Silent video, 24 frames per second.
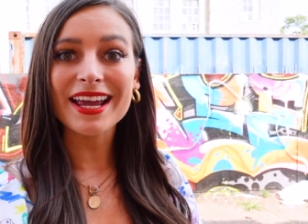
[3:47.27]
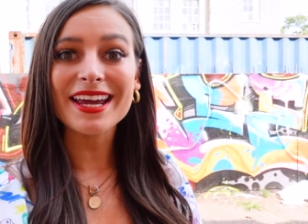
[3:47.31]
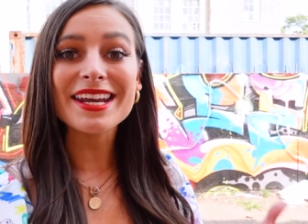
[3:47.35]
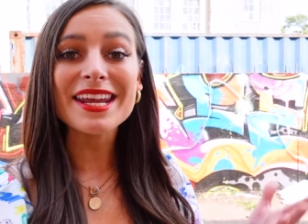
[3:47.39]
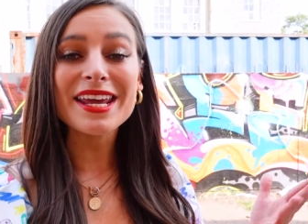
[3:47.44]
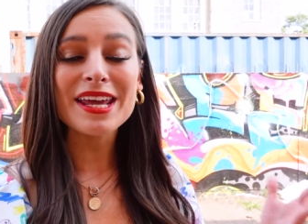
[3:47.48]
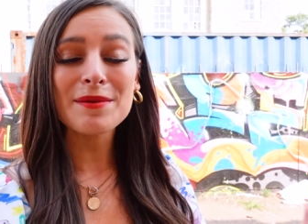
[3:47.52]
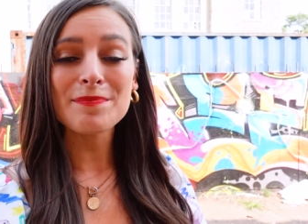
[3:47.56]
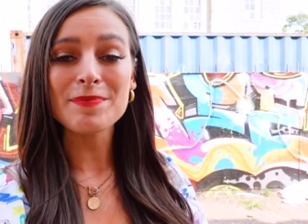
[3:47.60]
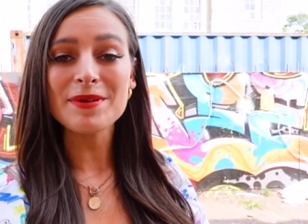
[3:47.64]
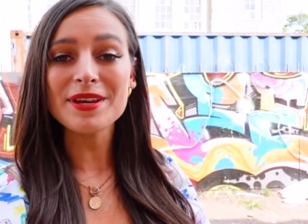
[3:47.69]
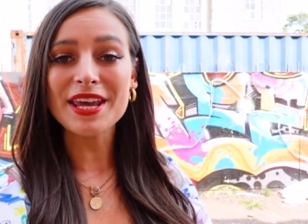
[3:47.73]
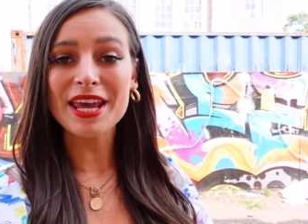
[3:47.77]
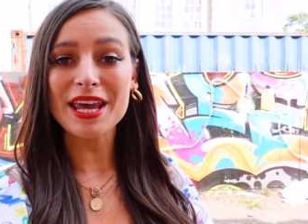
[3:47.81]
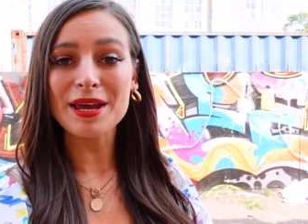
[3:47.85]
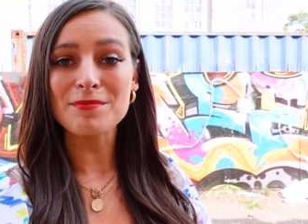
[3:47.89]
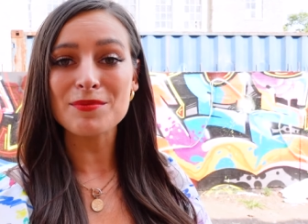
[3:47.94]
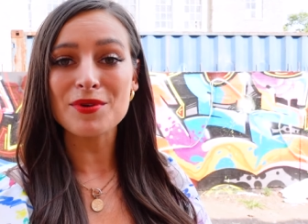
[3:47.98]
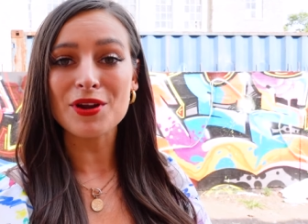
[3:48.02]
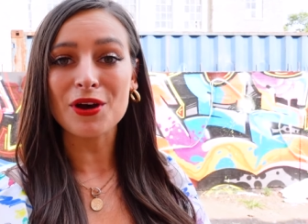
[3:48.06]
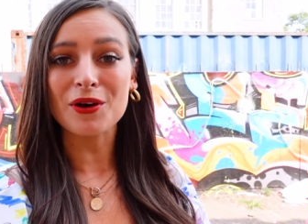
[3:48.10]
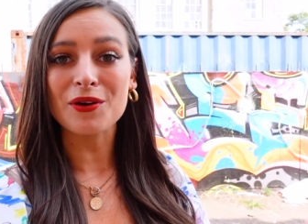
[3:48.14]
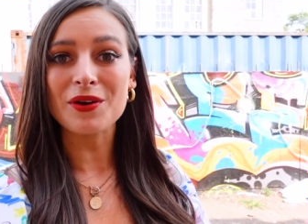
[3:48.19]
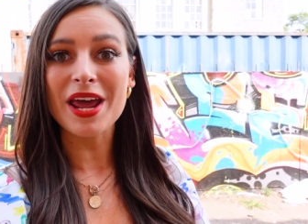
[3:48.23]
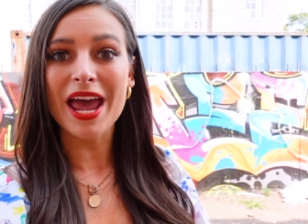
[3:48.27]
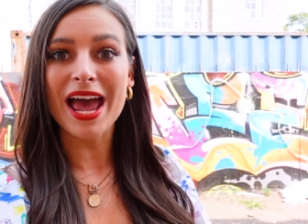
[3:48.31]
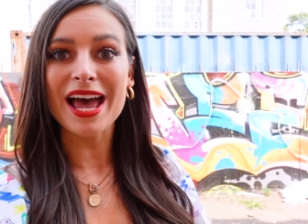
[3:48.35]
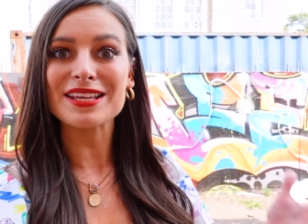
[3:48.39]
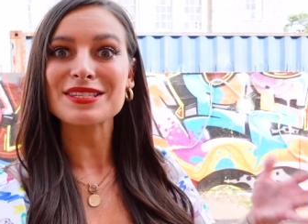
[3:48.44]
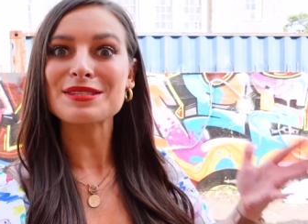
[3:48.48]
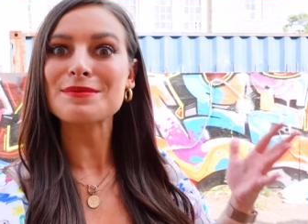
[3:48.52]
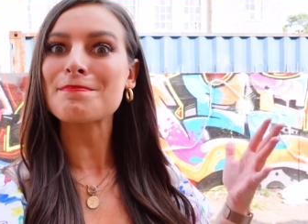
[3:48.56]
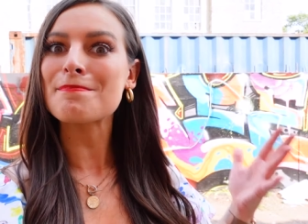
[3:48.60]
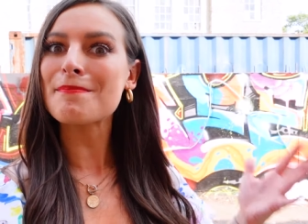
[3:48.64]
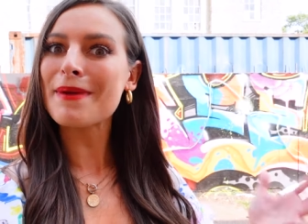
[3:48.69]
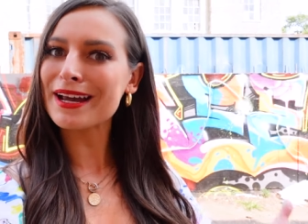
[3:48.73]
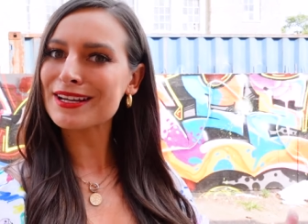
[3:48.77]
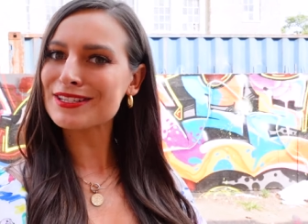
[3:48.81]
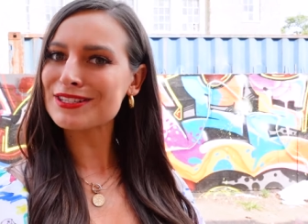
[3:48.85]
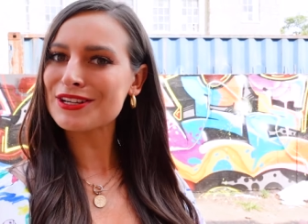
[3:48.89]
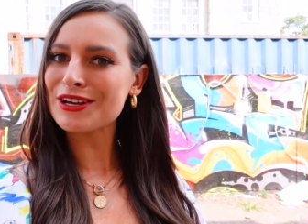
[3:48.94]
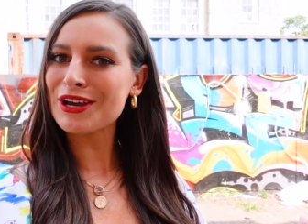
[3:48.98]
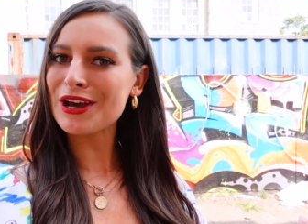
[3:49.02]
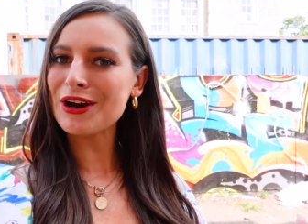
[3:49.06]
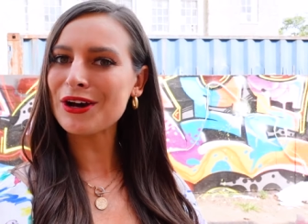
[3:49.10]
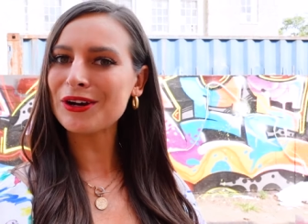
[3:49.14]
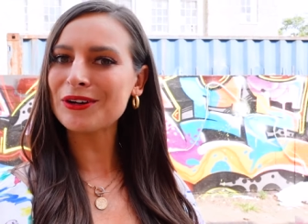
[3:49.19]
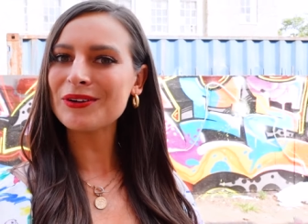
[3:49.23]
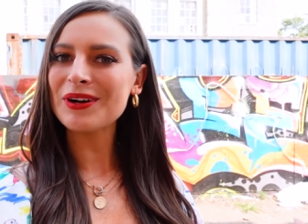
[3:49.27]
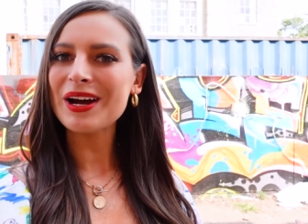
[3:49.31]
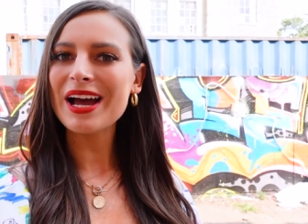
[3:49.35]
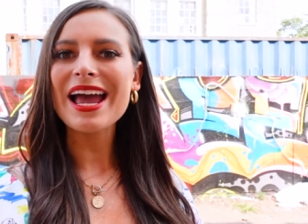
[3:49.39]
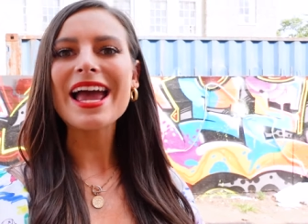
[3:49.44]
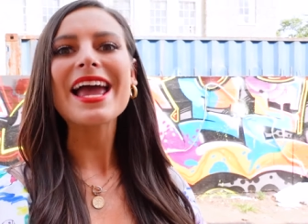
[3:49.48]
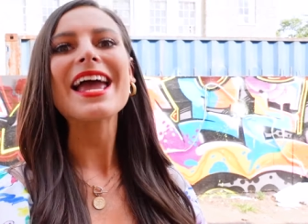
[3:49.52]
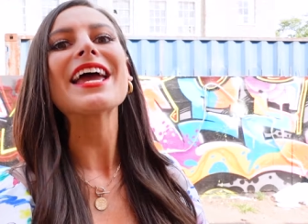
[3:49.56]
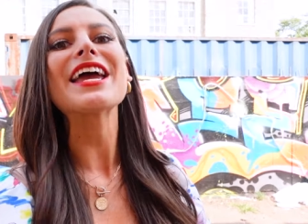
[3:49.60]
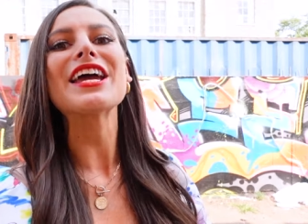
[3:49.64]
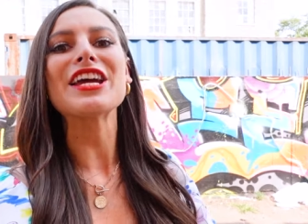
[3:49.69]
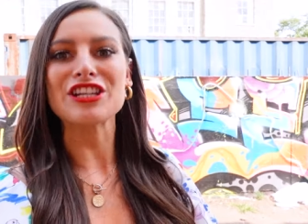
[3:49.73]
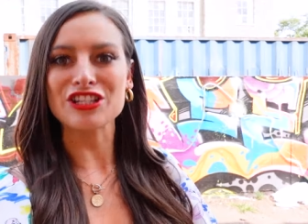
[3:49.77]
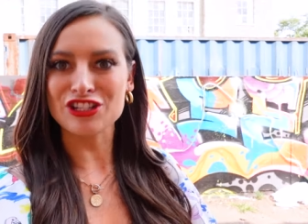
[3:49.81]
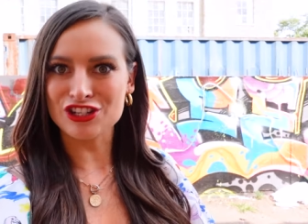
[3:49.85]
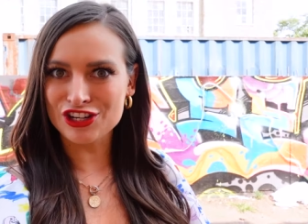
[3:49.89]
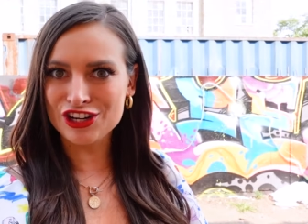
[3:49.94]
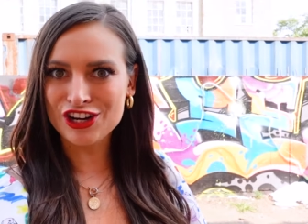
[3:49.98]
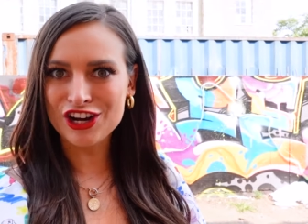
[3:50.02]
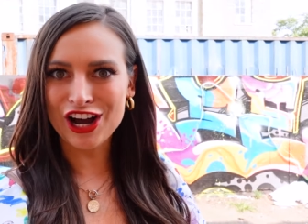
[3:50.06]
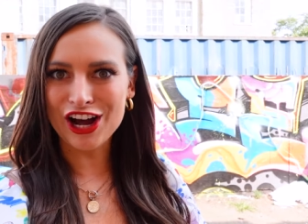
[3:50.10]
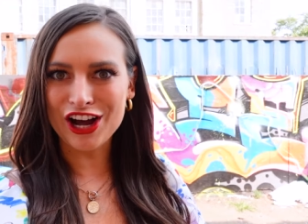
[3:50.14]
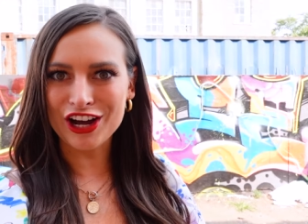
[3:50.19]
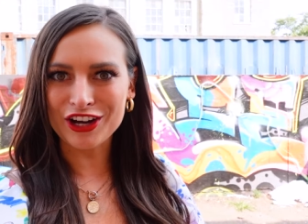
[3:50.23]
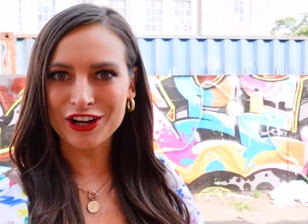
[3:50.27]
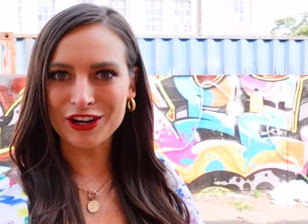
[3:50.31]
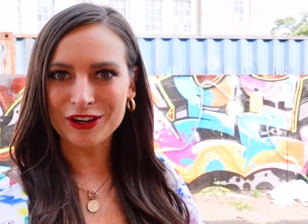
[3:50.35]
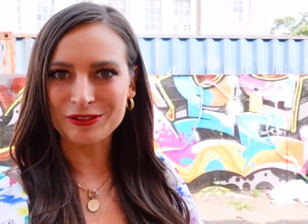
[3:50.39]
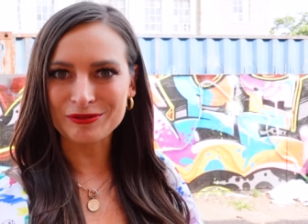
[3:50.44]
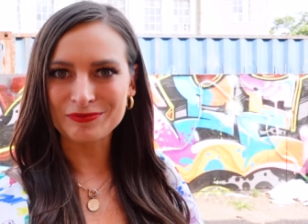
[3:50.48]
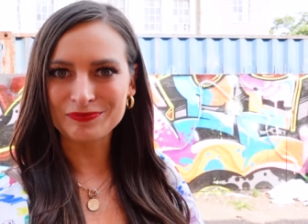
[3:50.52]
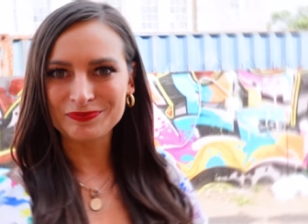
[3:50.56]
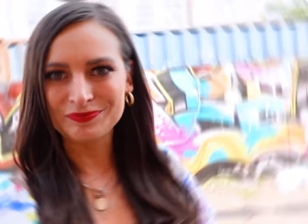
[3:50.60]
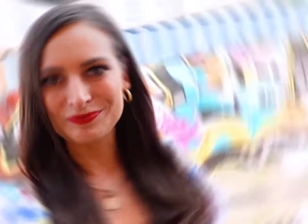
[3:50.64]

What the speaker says: and it became known as Mexico in Chicago.